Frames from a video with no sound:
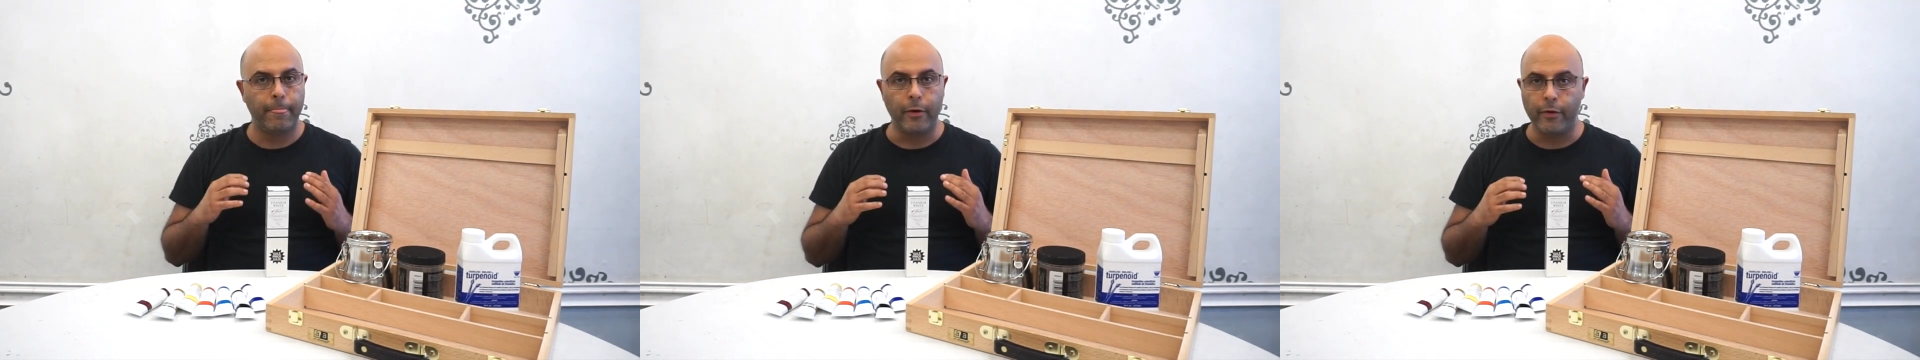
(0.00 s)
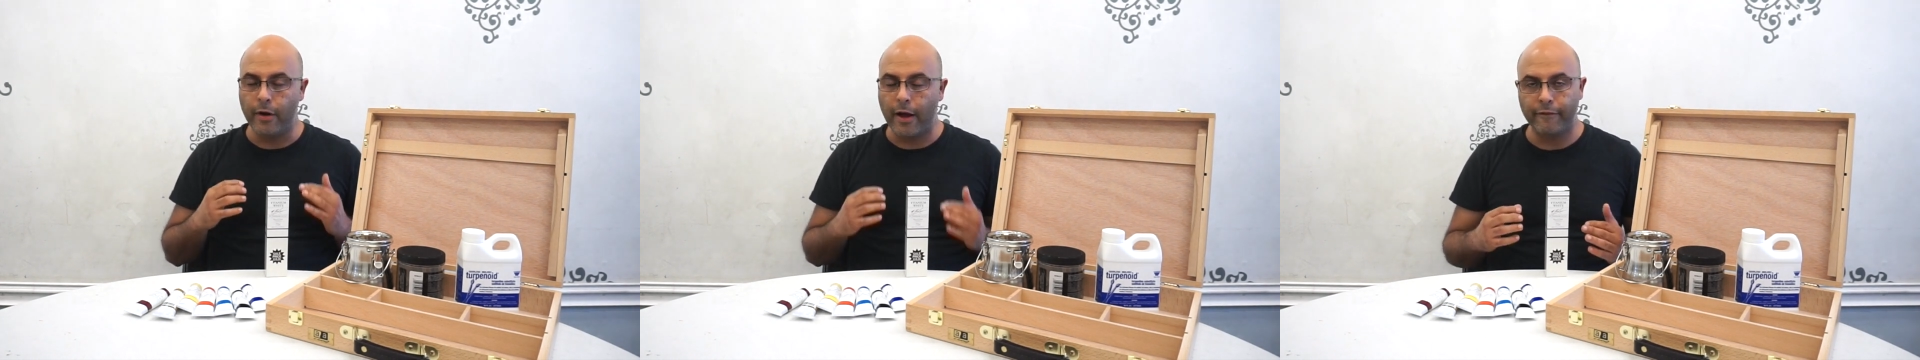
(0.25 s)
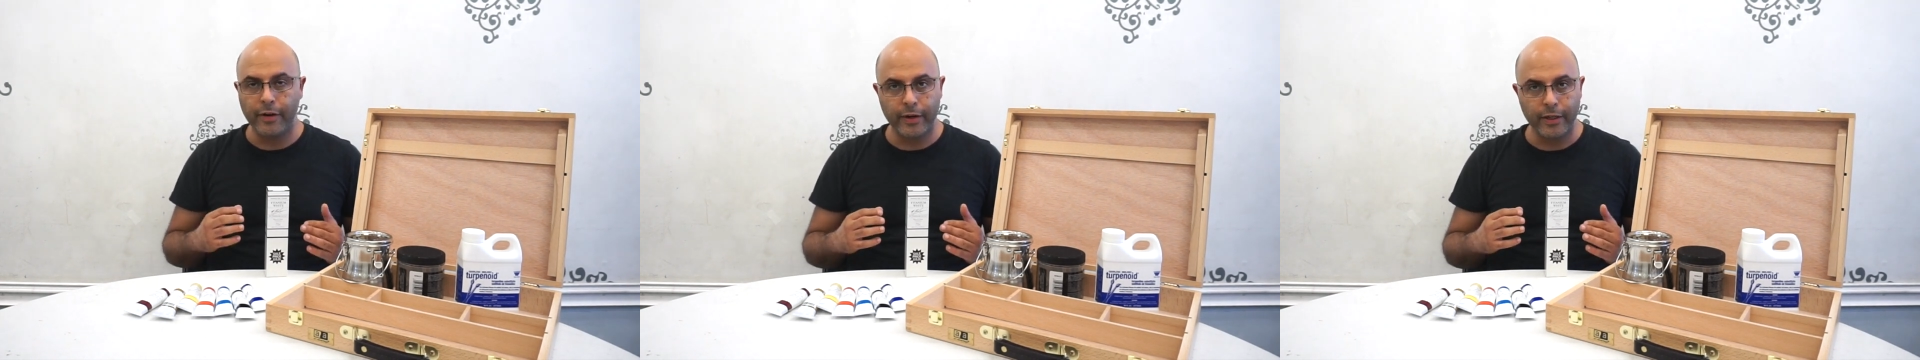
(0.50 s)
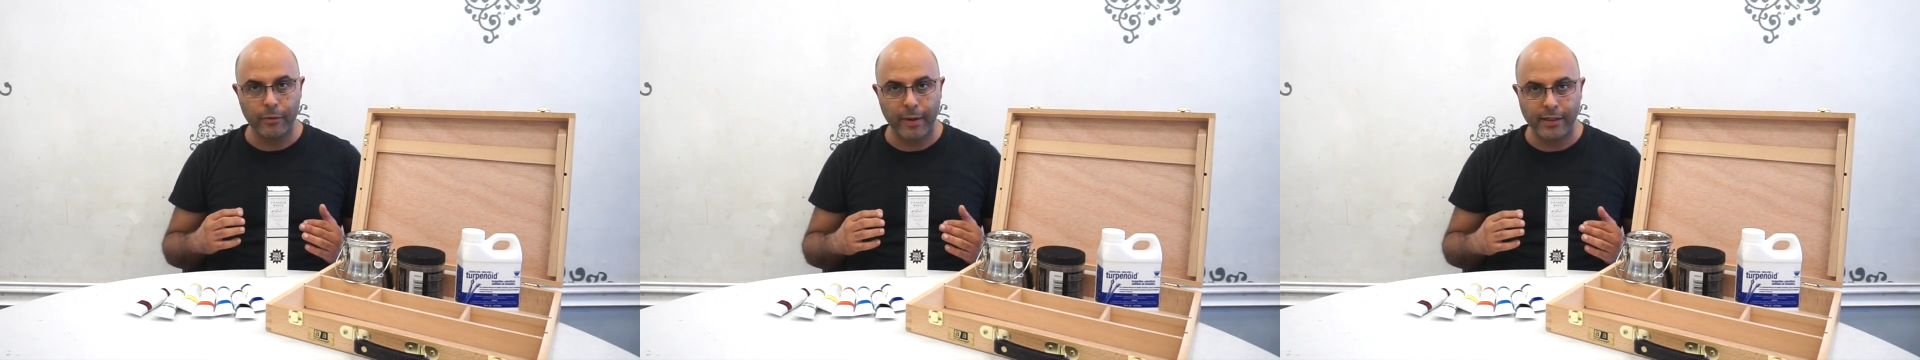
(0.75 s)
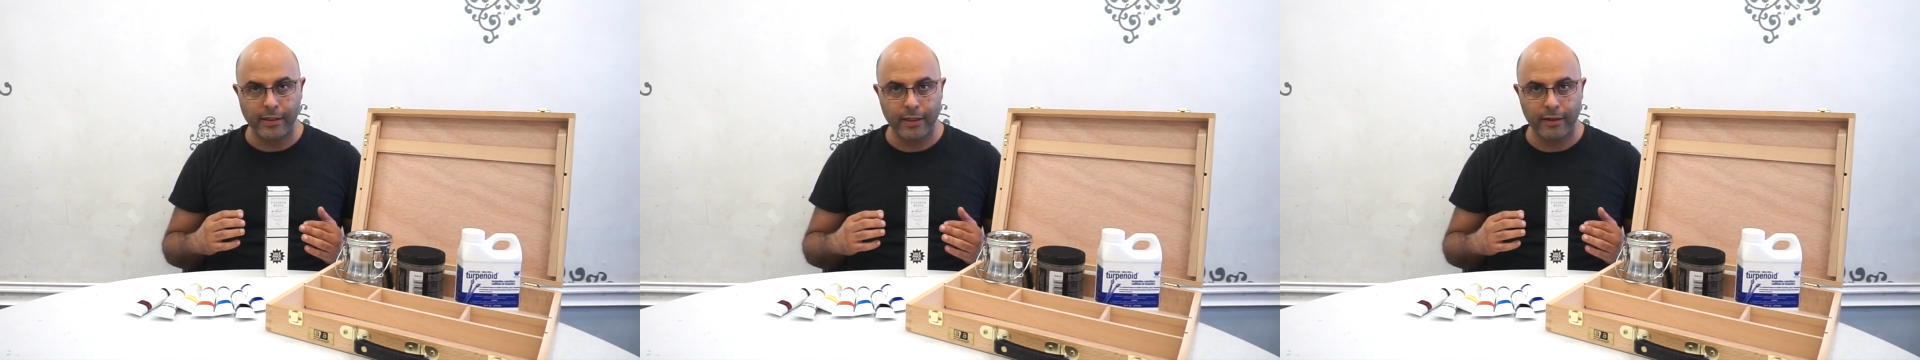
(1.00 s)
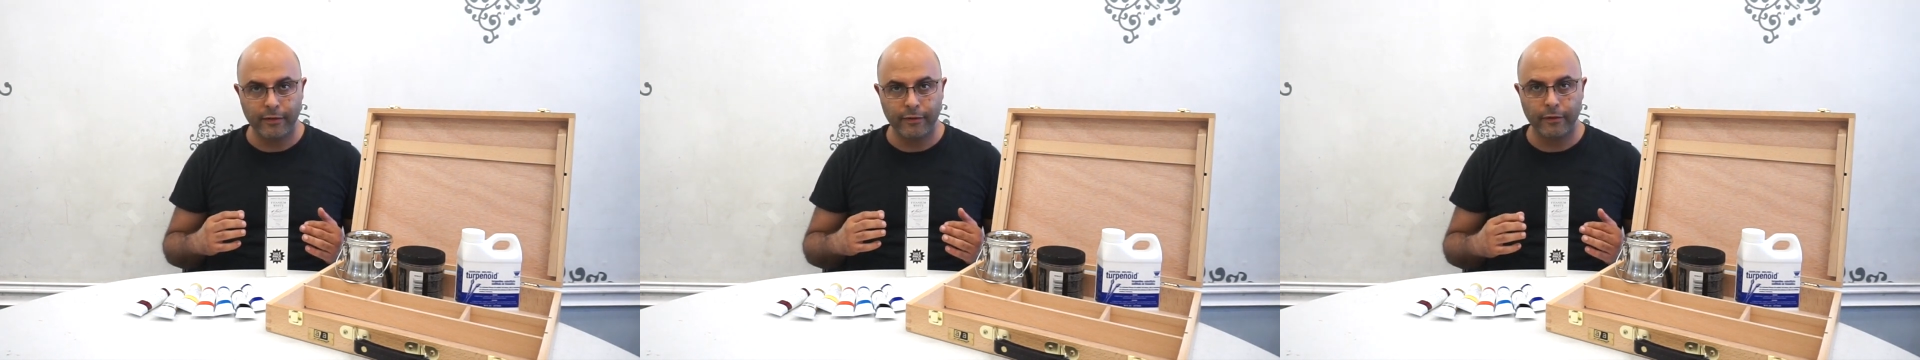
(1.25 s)
They're not very
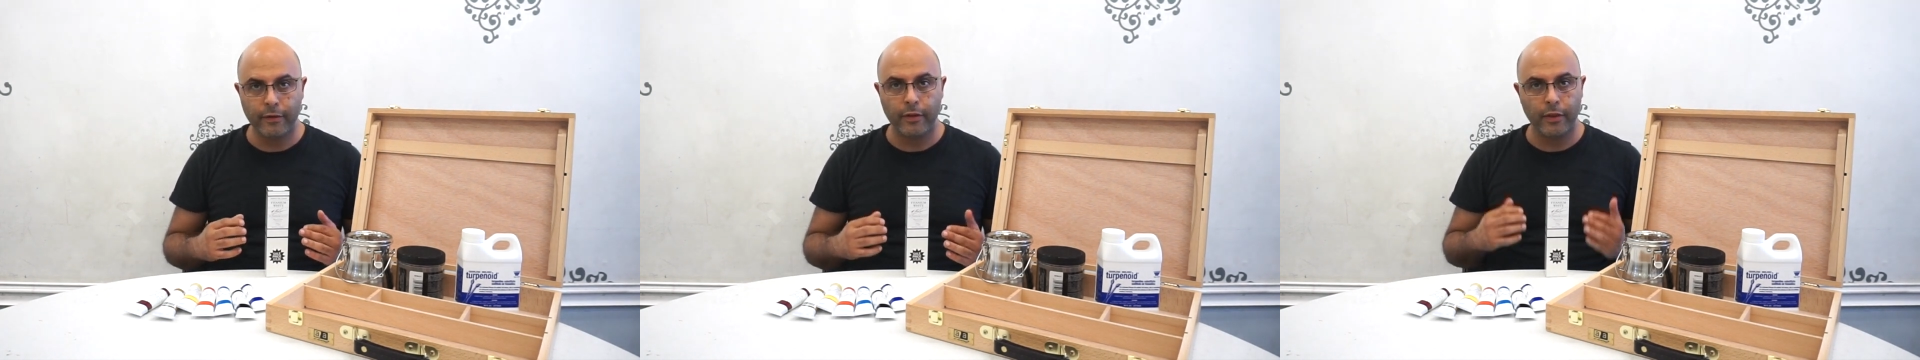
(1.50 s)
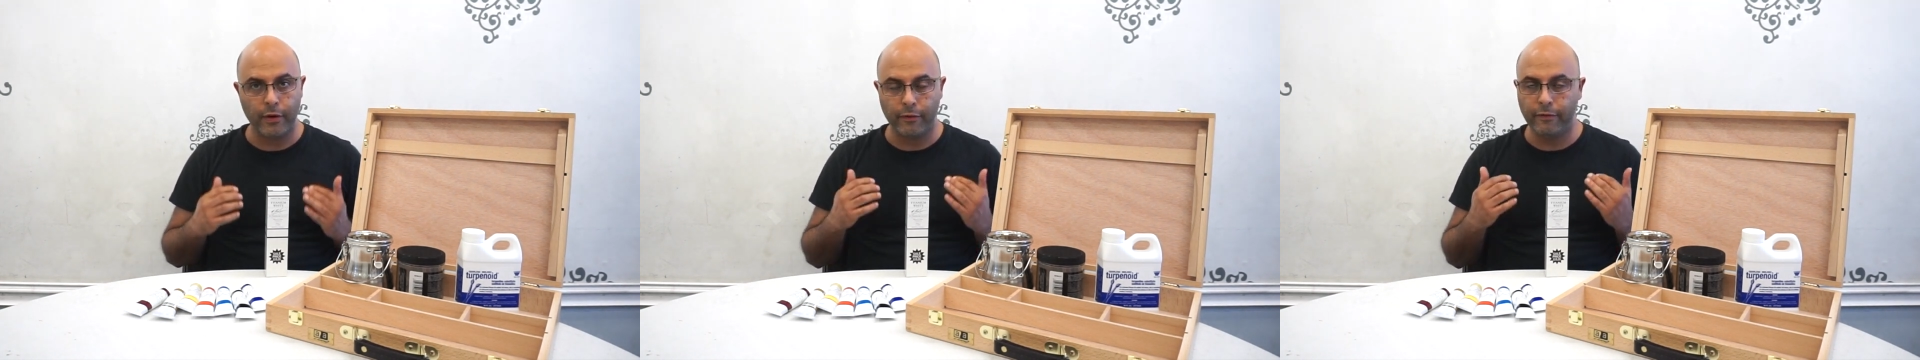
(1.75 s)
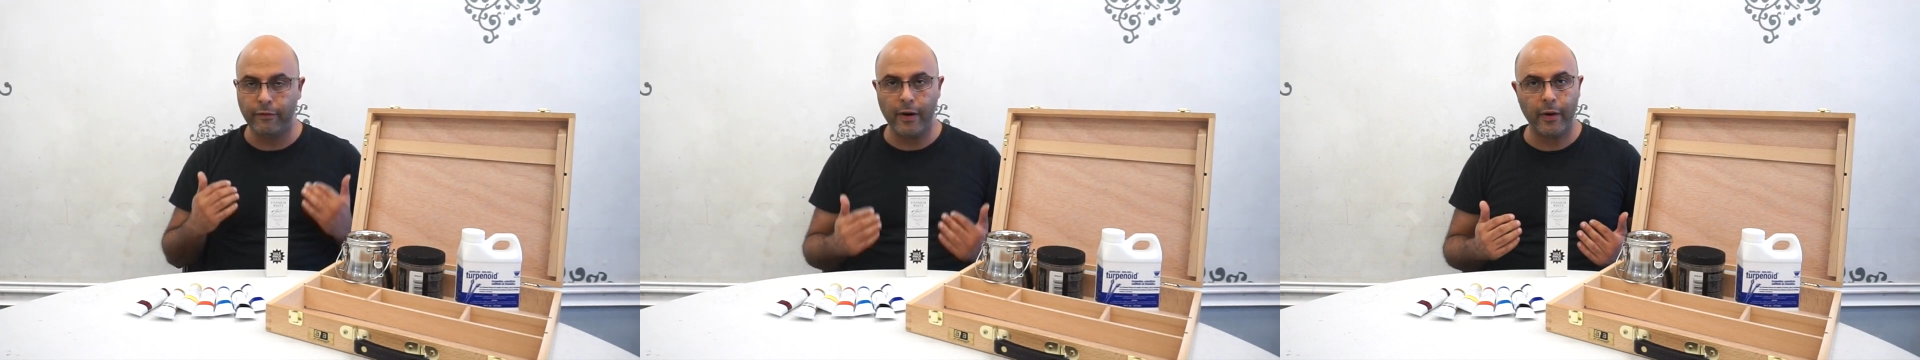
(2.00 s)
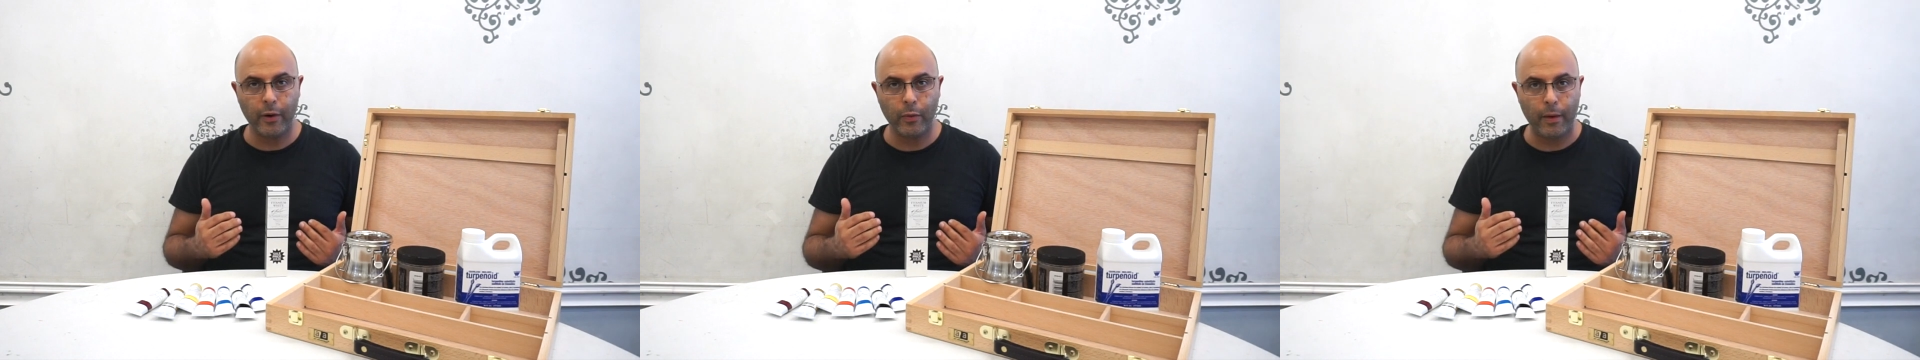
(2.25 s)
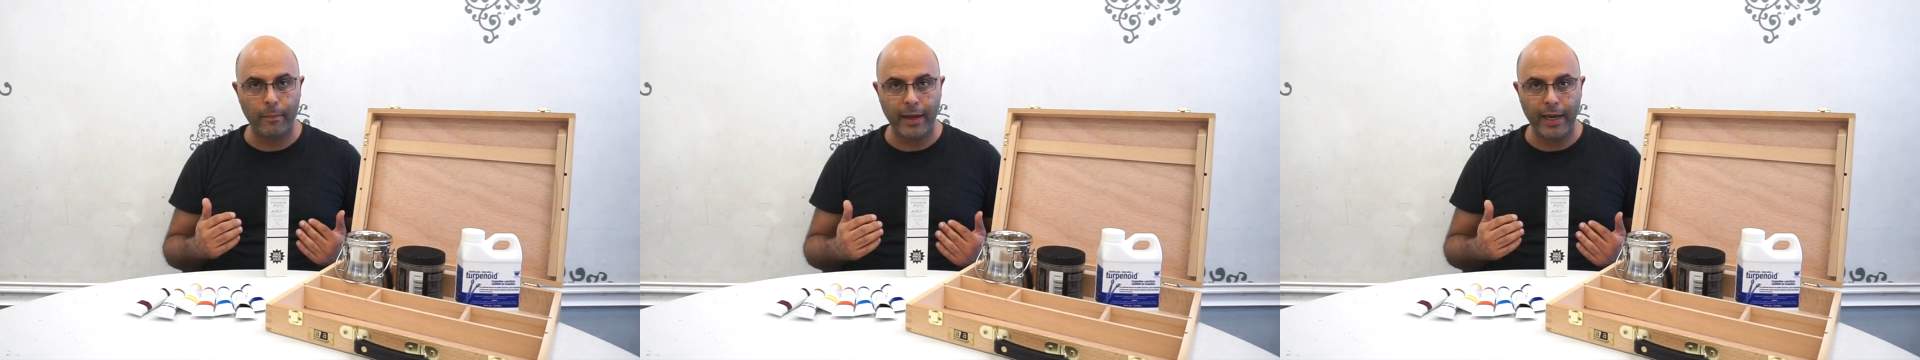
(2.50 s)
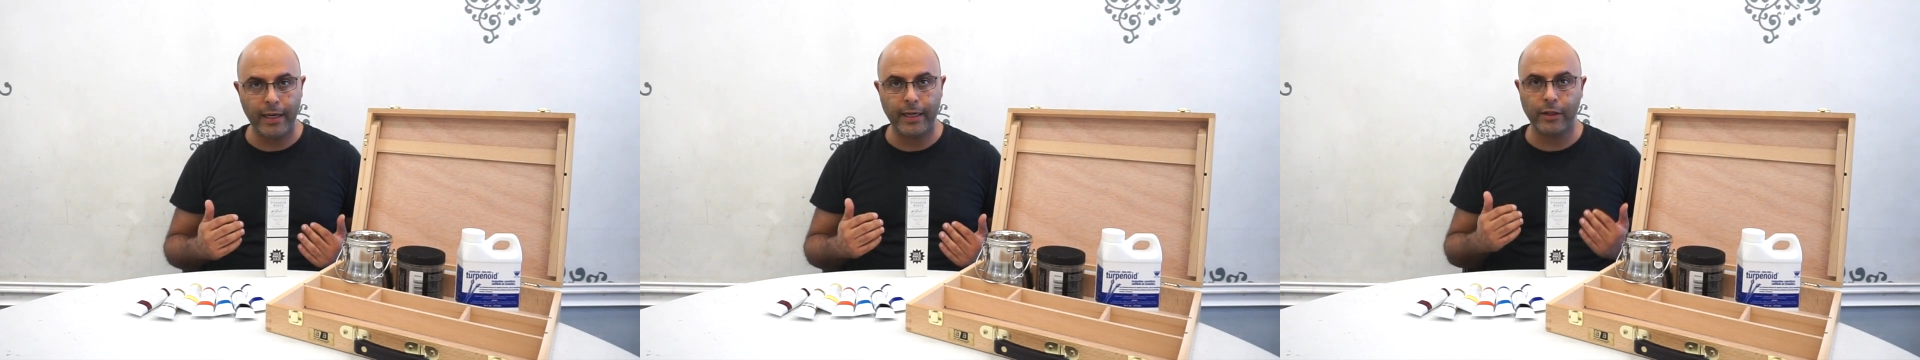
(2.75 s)
expensive. They're very well made,